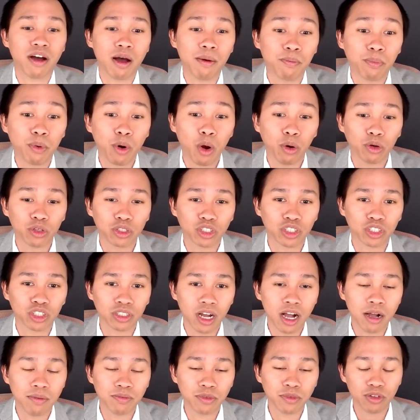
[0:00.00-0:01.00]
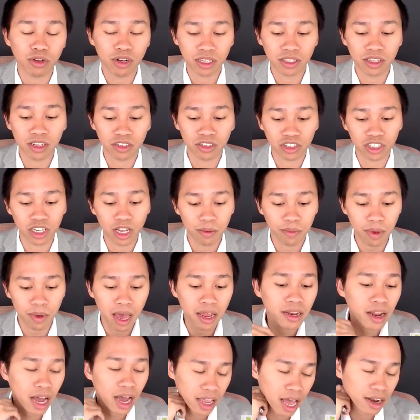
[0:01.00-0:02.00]
approach um, to leadership.
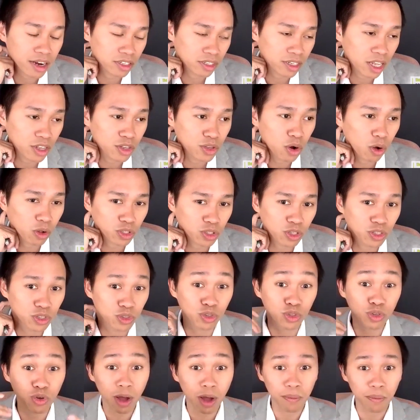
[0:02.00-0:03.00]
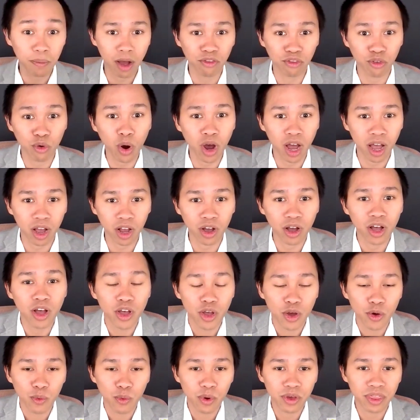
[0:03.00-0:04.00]
And I understand you also do a bit of work
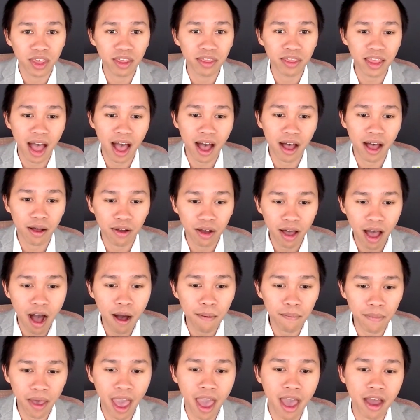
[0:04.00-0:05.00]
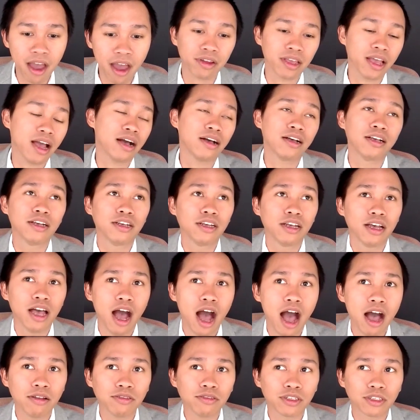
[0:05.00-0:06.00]
within that um, area.
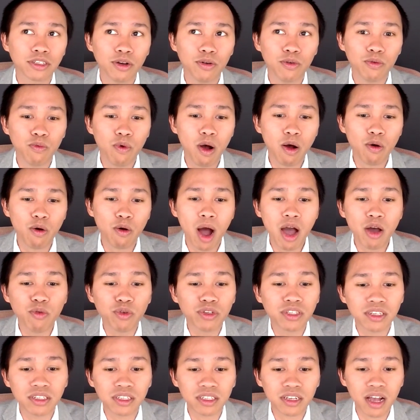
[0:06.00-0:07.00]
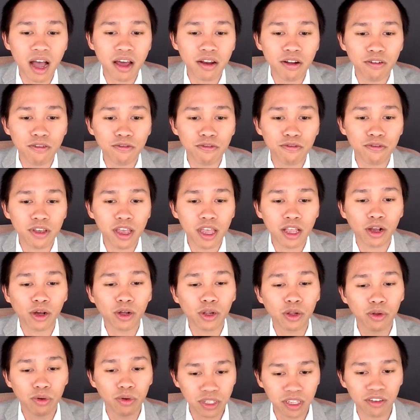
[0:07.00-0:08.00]
Um, so wh- why would this kind of
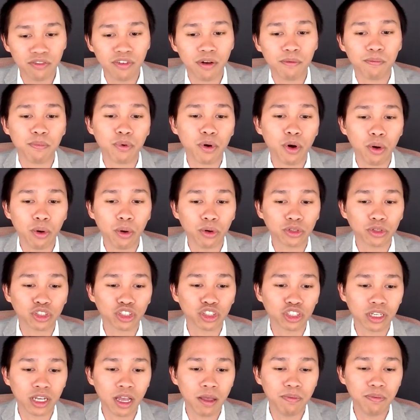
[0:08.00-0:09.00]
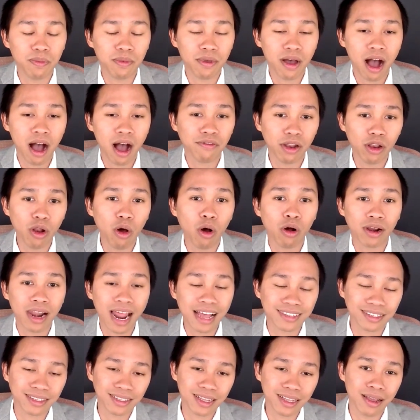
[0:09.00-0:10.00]
inclusive approach can have a
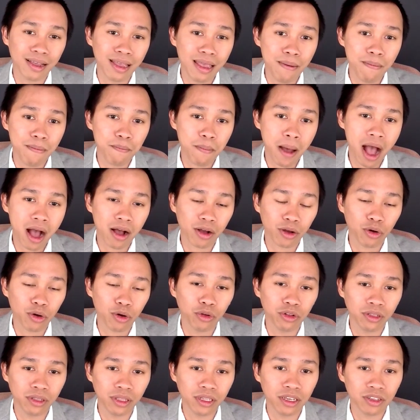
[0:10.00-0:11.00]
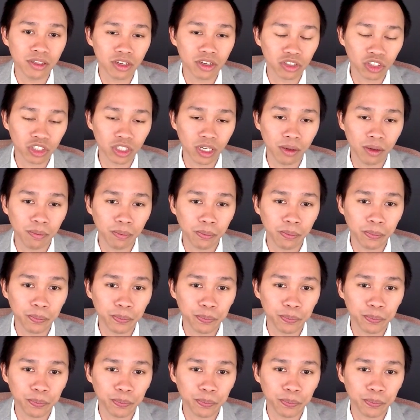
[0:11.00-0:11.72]
long-lasting impact on leadership?